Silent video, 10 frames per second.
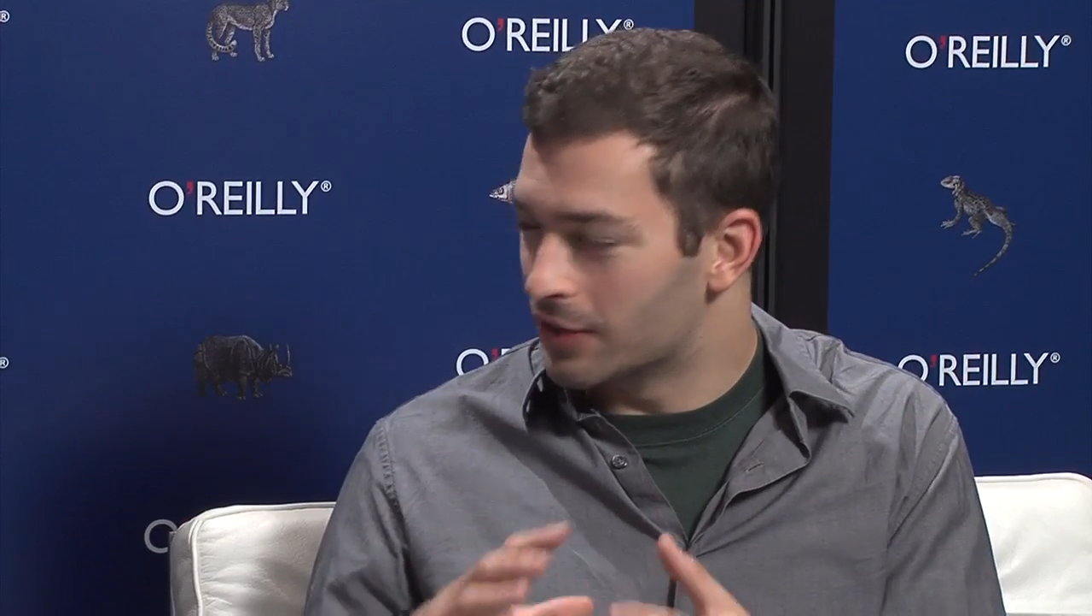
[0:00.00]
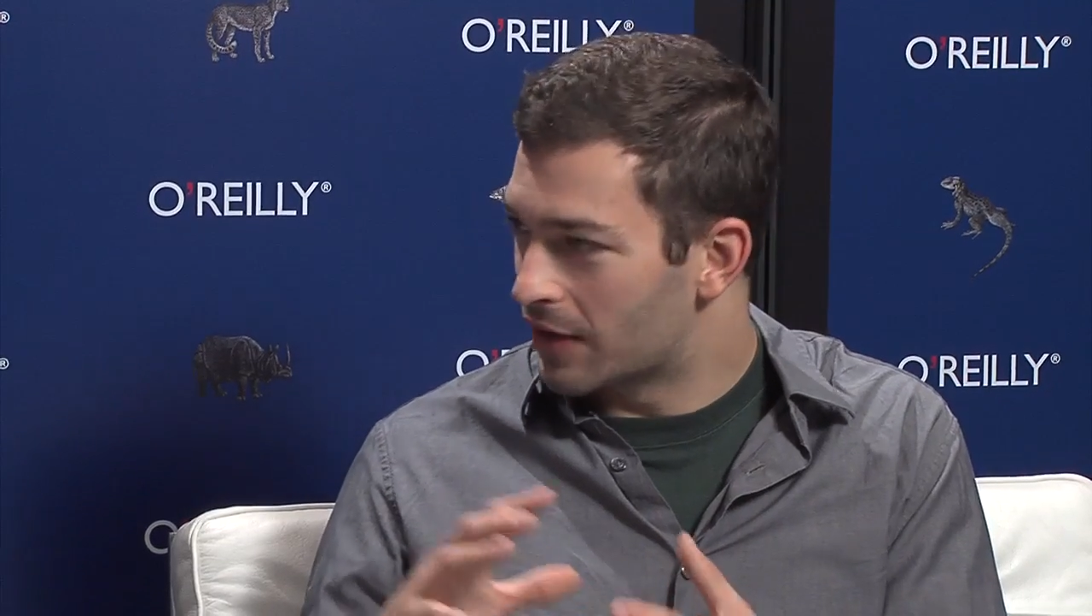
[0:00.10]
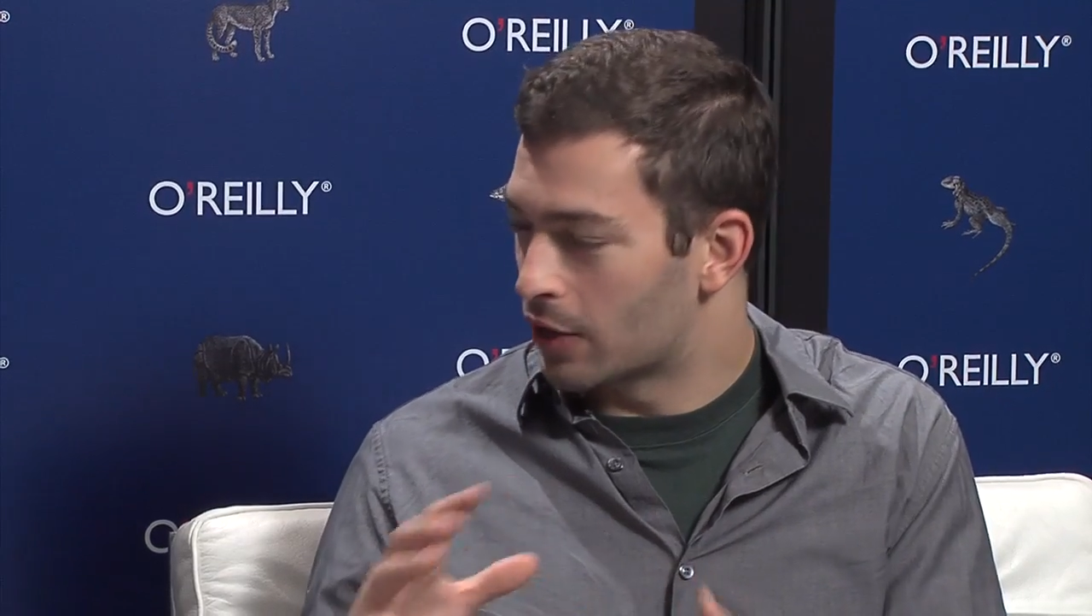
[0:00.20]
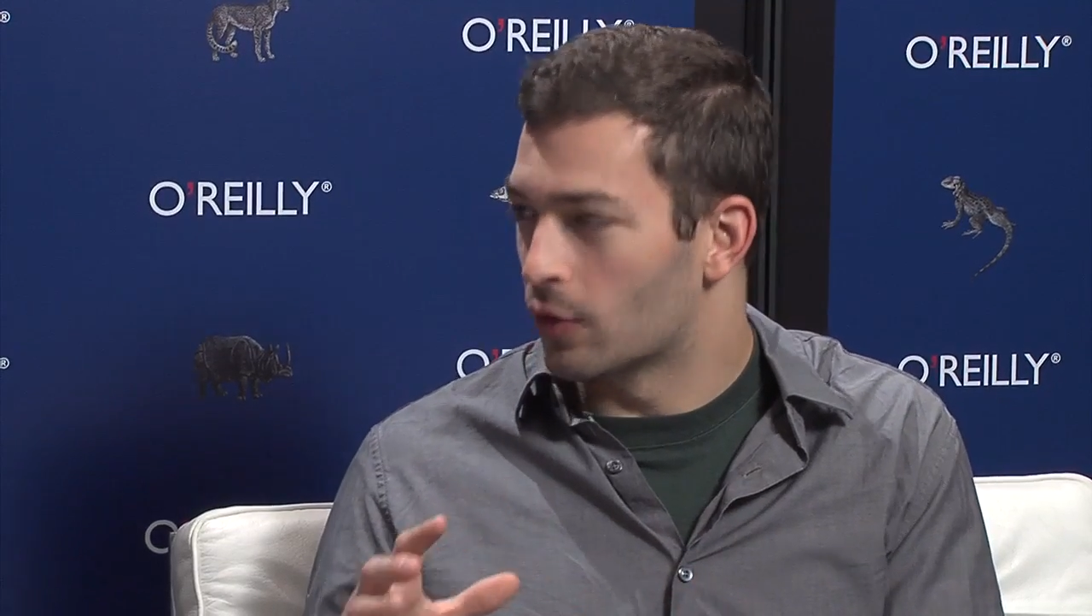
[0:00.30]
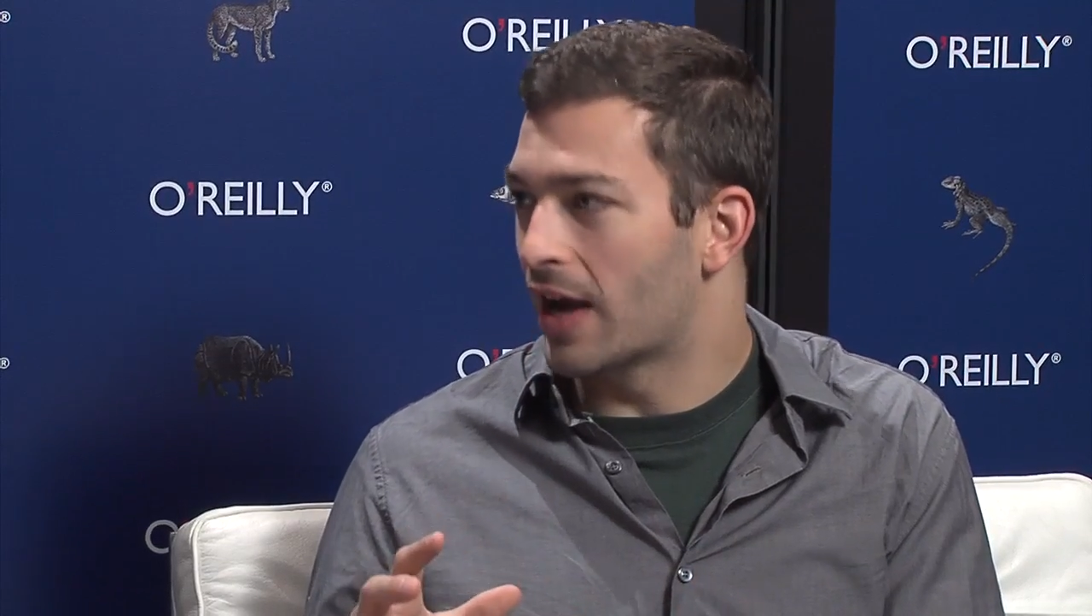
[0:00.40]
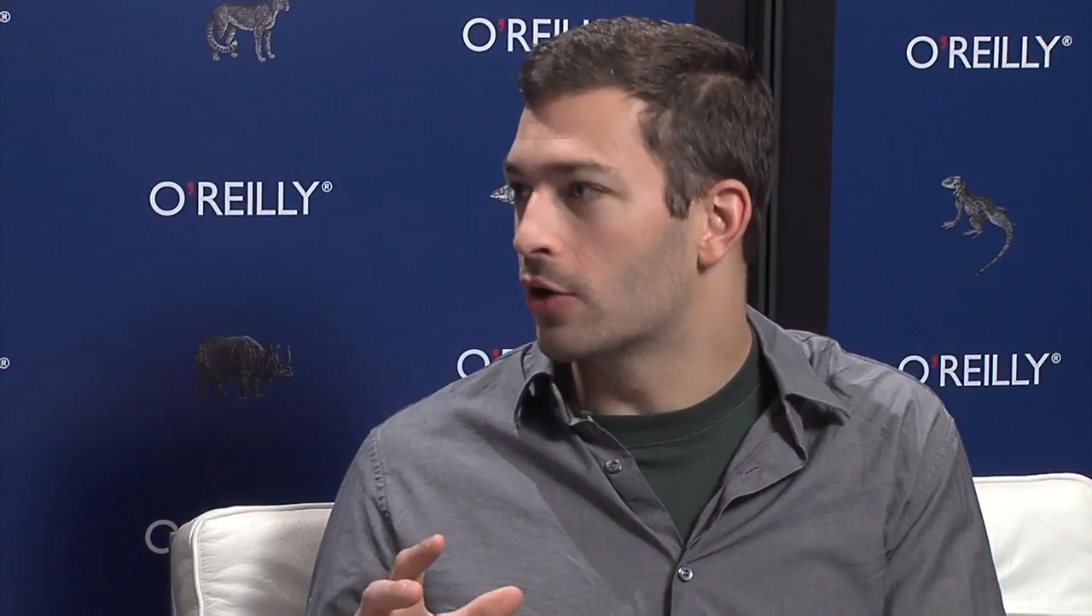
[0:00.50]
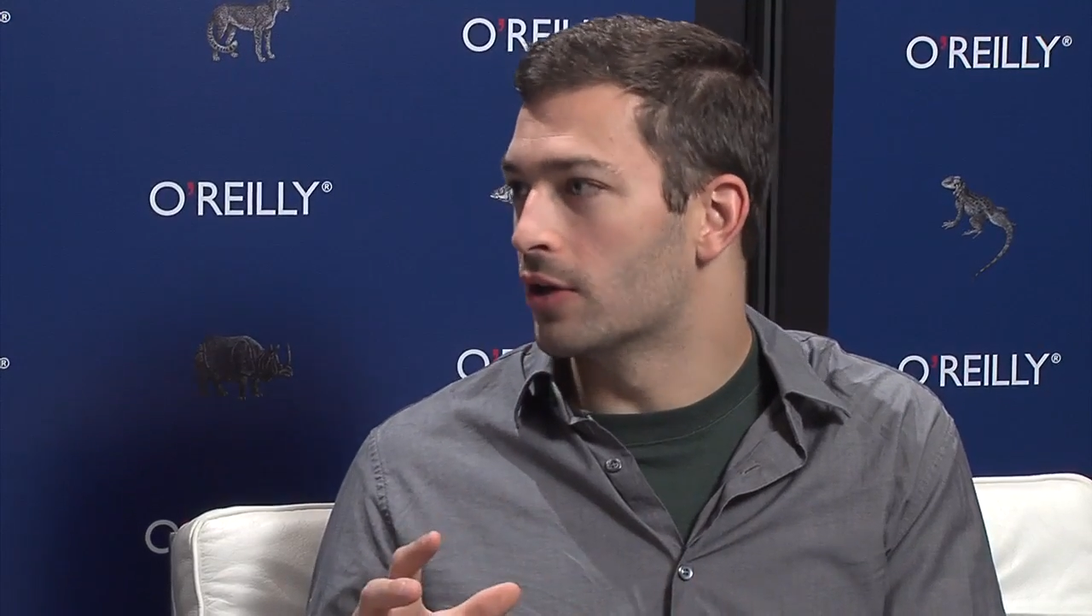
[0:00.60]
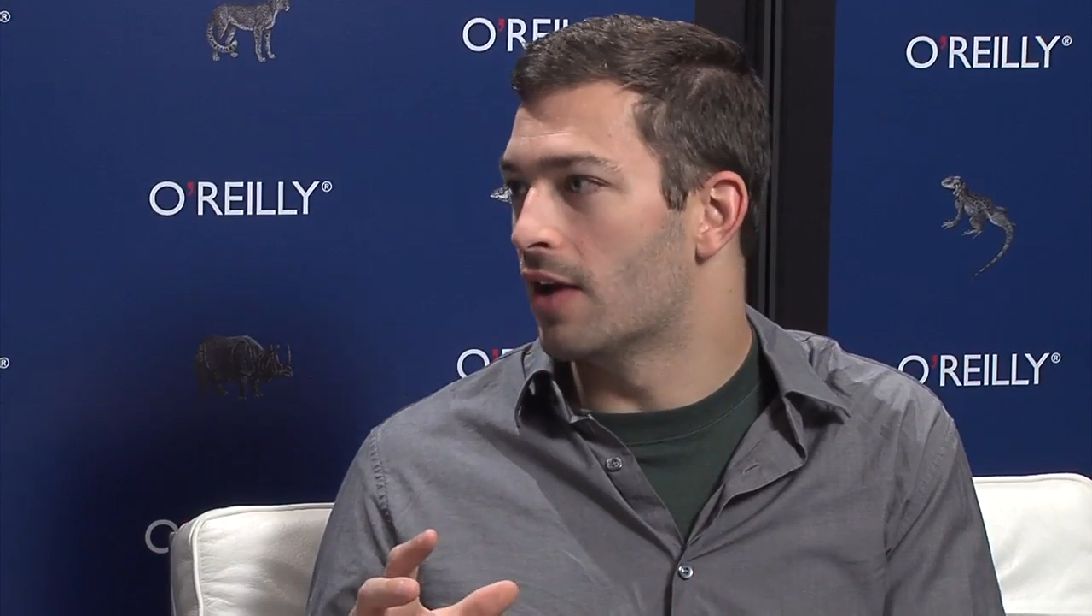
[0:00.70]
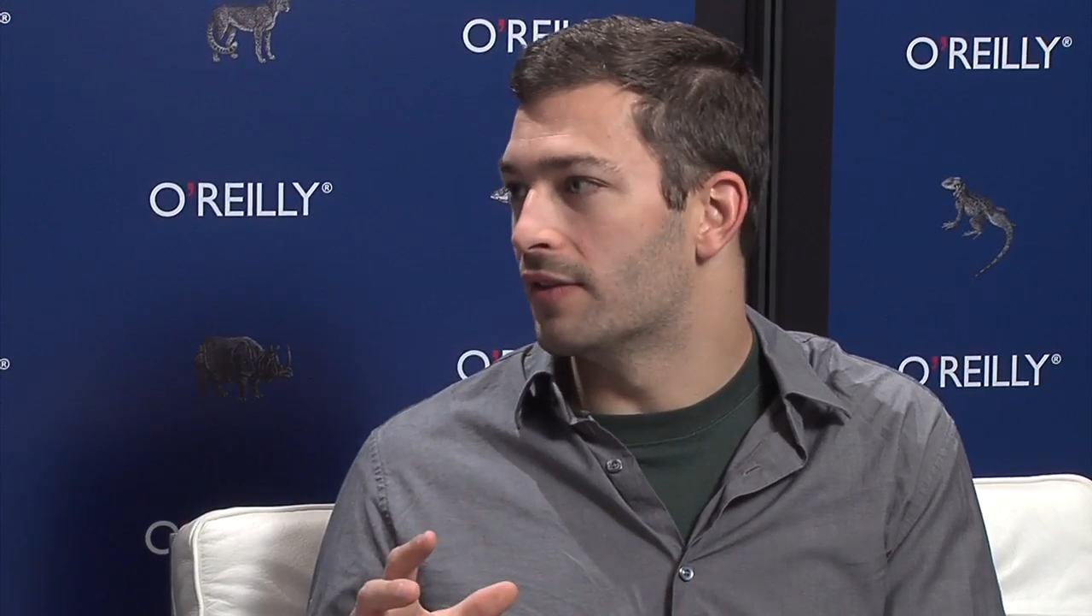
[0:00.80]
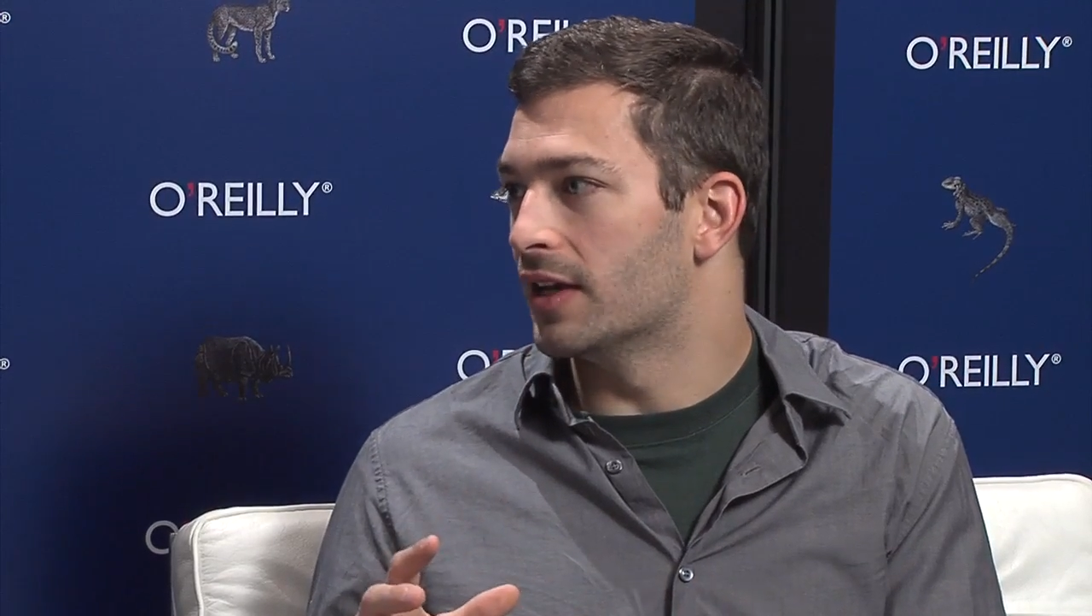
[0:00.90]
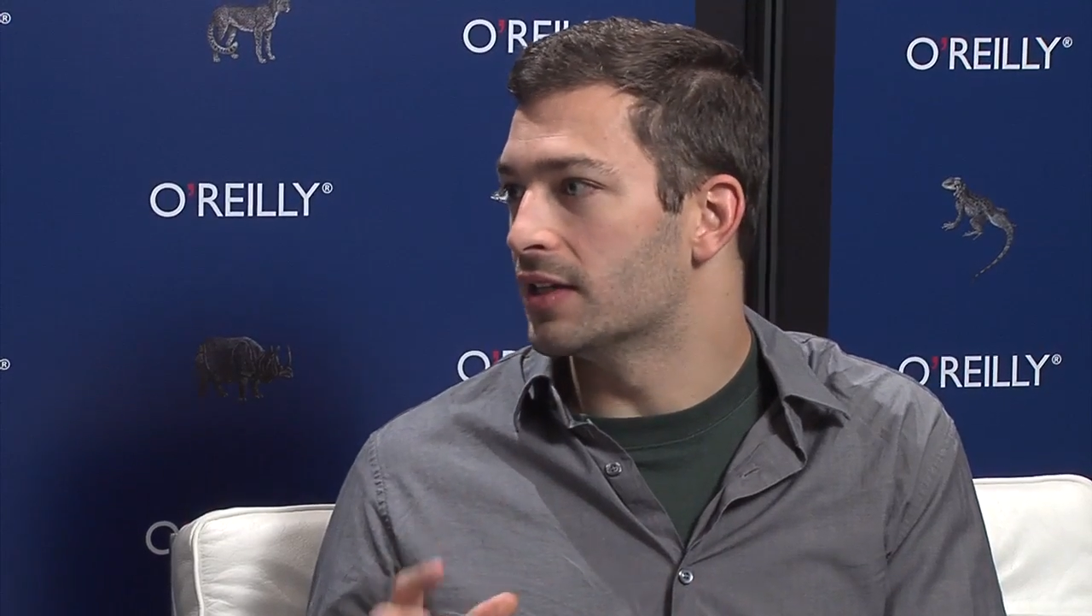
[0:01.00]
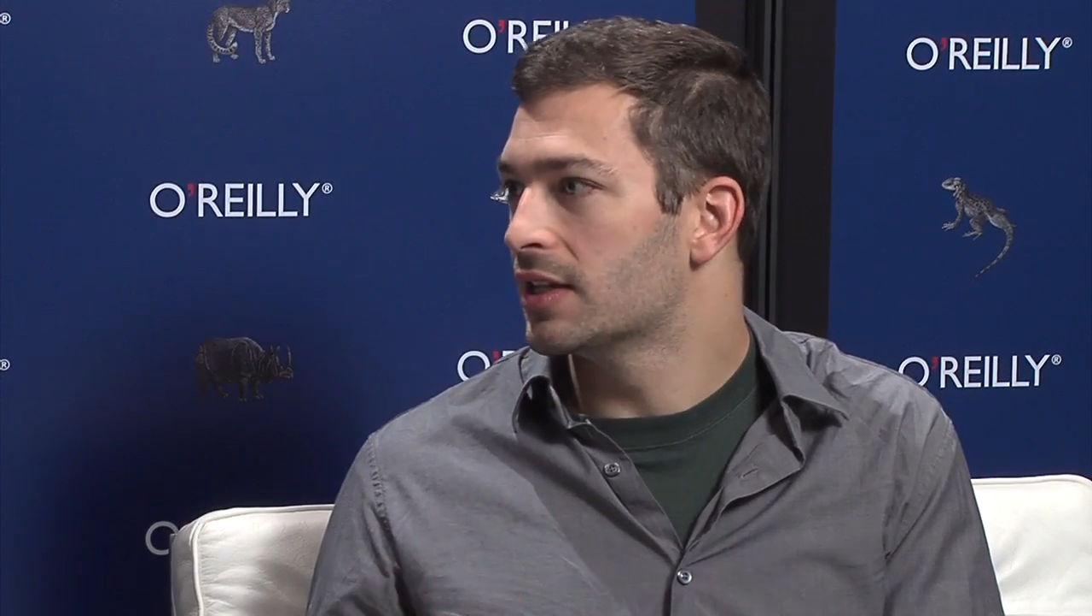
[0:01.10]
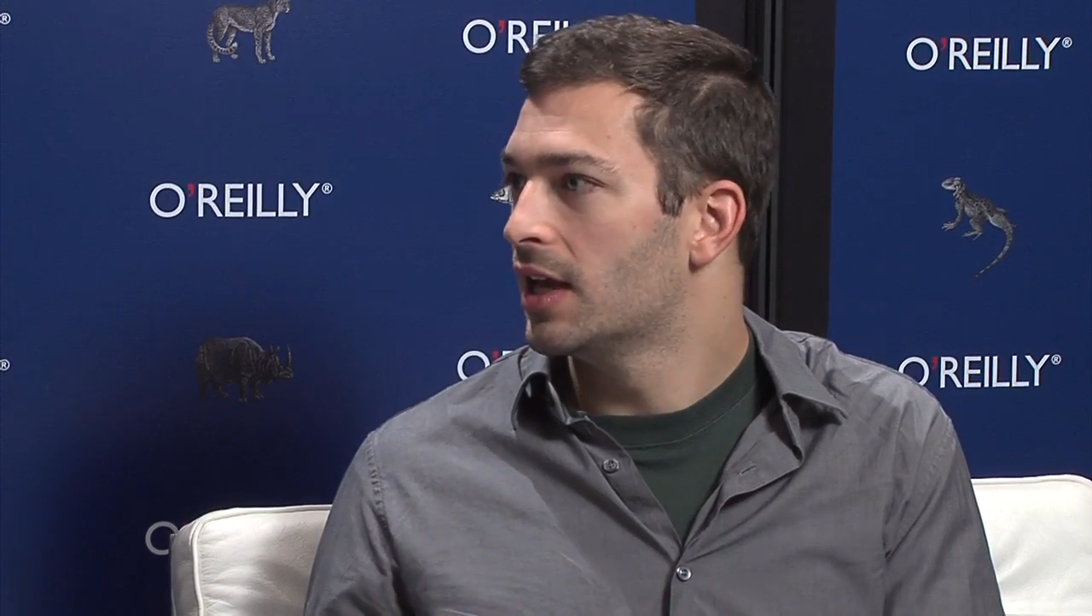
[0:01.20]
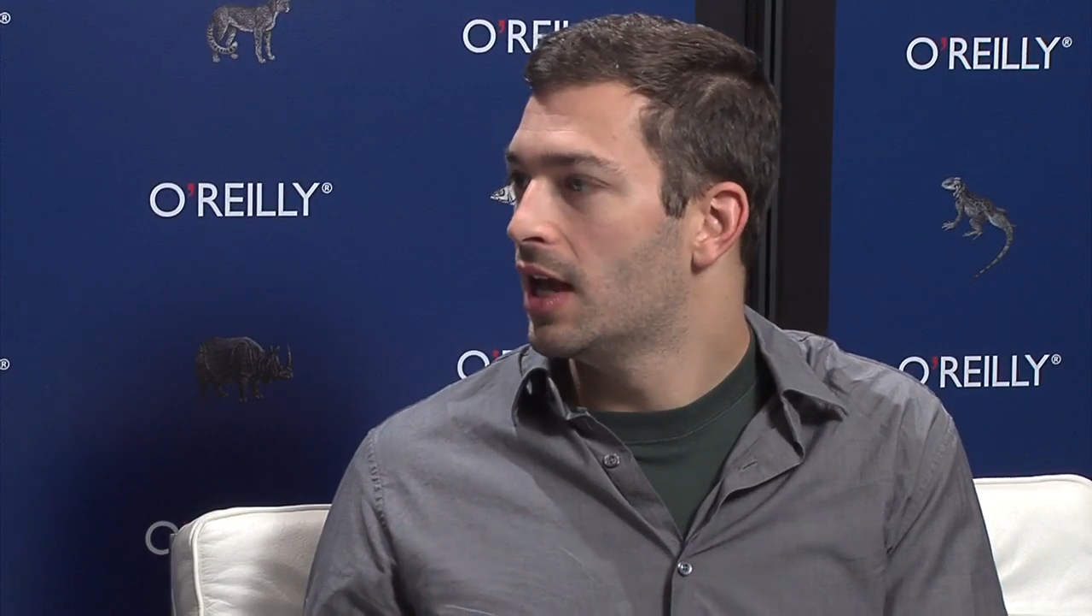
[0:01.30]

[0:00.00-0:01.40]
You've got a record of it.